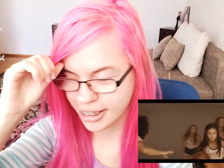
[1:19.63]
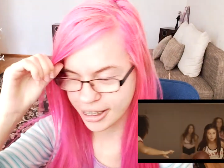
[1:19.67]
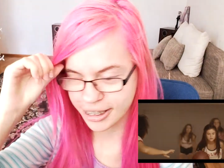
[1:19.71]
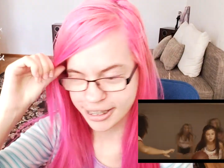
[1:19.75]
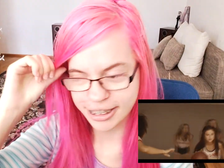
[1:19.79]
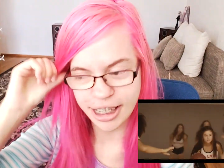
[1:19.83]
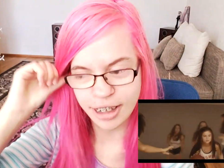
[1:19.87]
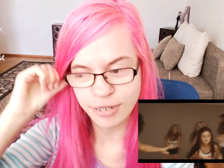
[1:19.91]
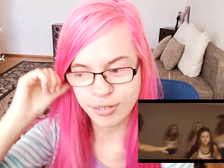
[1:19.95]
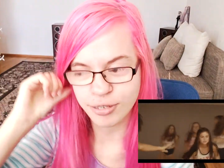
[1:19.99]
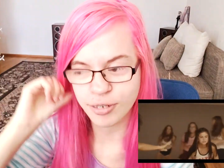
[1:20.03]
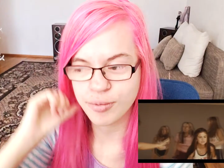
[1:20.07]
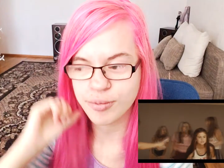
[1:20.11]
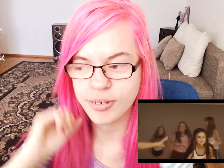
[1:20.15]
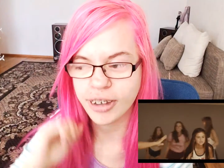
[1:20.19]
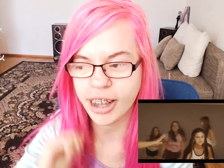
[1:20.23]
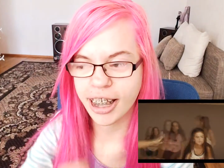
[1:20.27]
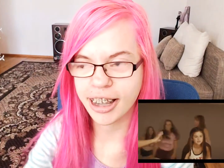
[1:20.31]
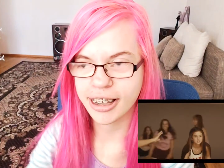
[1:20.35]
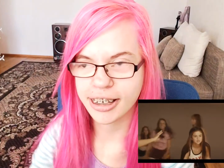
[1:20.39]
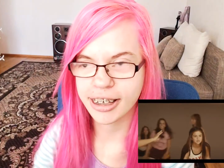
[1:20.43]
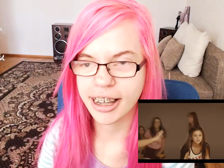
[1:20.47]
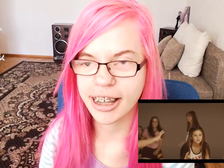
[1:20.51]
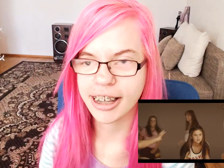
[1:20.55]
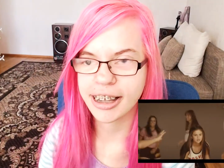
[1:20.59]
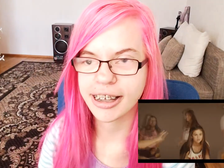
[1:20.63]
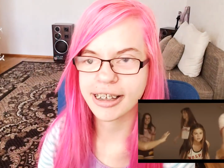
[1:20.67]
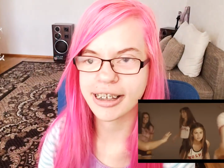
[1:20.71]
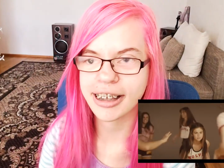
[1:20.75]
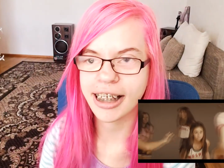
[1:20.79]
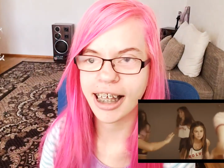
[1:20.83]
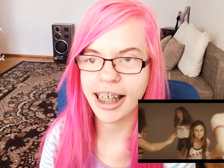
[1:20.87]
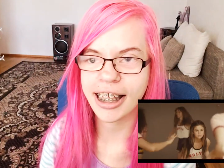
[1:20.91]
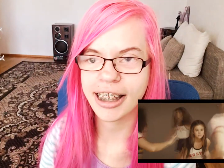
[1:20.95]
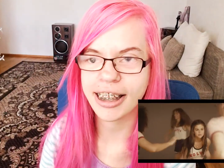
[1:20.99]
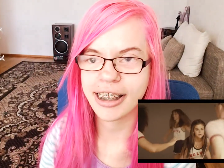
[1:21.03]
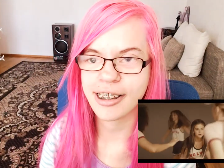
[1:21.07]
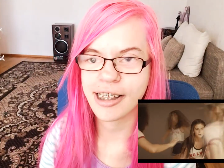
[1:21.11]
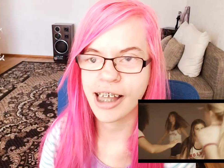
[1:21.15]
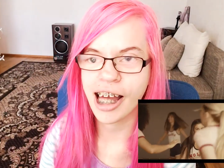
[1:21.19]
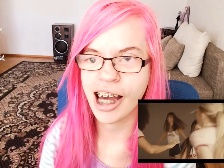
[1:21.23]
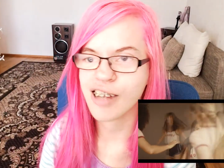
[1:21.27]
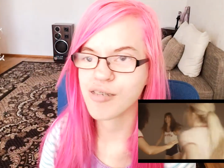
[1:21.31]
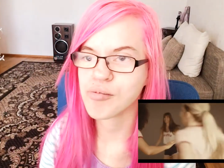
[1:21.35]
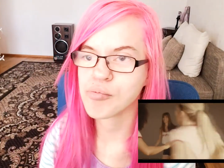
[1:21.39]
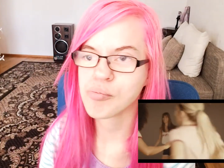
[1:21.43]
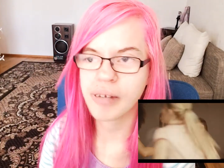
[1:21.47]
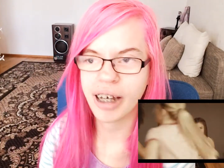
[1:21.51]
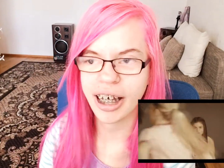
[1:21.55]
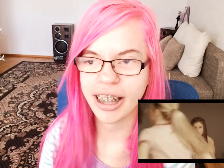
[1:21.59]
Aside from that, like, I,
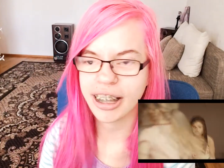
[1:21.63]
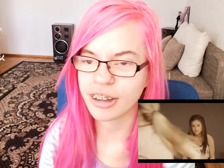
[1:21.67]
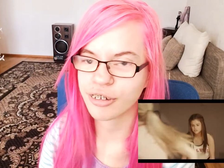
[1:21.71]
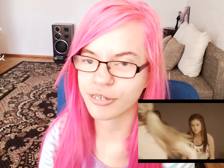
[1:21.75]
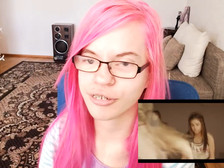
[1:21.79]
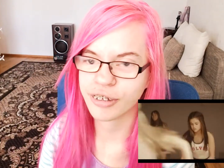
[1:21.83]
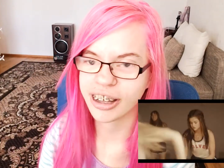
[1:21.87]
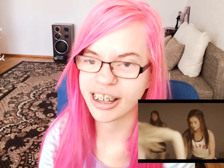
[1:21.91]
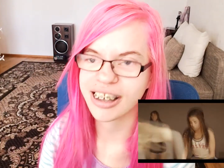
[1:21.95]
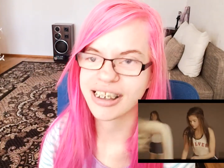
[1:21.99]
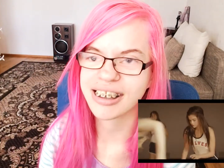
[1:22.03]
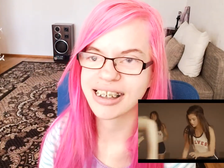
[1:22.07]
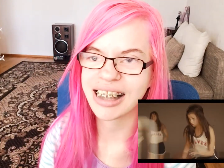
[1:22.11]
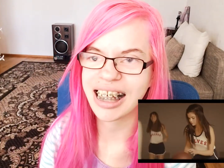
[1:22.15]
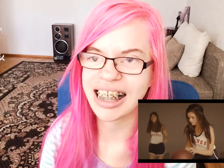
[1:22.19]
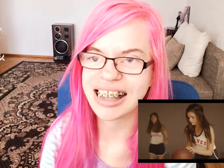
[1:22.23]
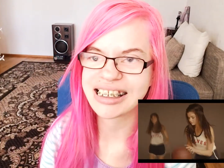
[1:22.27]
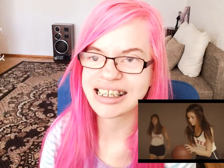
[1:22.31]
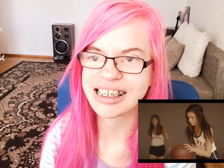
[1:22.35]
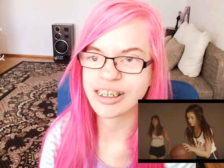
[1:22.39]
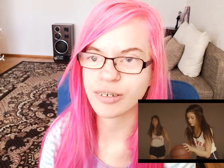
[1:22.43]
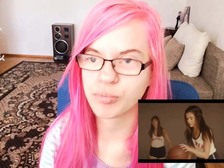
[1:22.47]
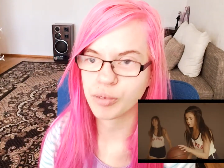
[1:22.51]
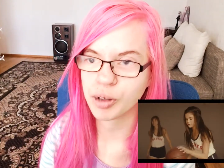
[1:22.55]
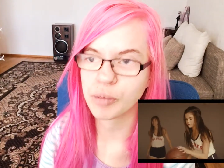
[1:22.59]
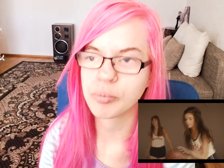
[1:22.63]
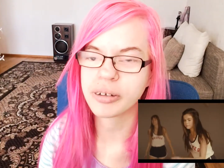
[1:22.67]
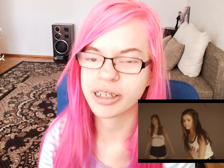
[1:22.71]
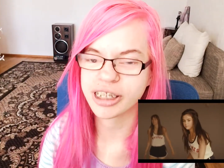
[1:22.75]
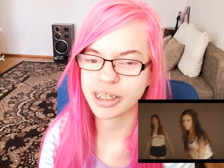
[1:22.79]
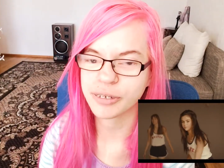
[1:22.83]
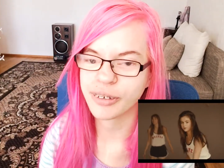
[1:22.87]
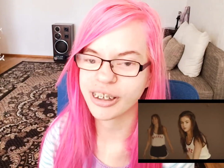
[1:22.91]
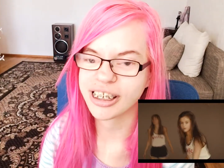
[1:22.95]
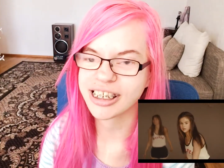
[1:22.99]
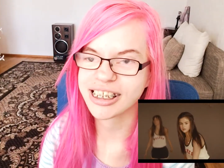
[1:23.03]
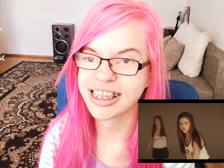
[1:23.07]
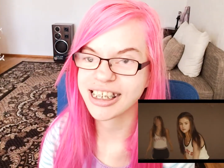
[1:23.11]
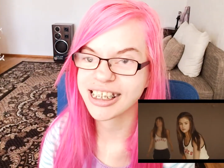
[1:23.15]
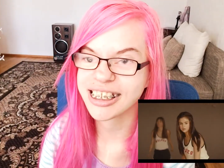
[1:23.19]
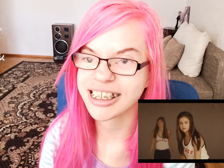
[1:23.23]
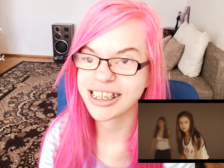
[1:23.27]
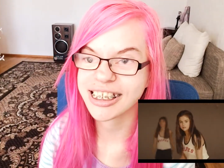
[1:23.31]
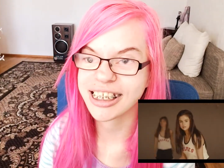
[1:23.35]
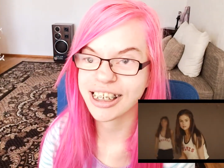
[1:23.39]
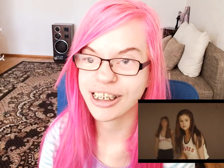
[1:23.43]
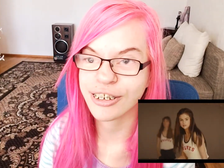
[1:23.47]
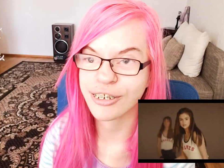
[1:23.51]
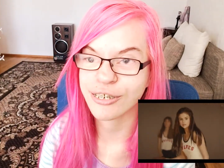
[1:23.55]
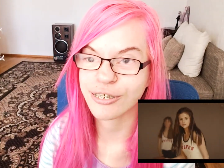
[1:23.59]
I'm bad at recognizing people's
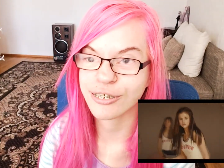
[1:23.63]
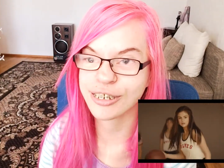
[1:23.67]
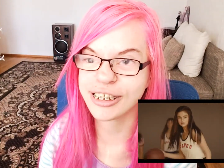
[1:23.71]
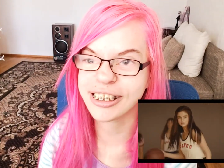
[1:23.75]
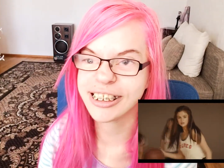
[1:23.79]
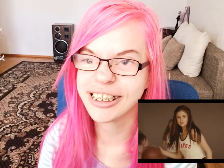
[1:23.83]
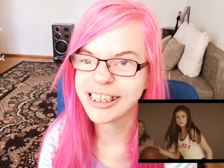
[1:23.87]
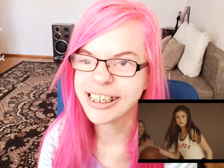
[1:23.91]
faces, so...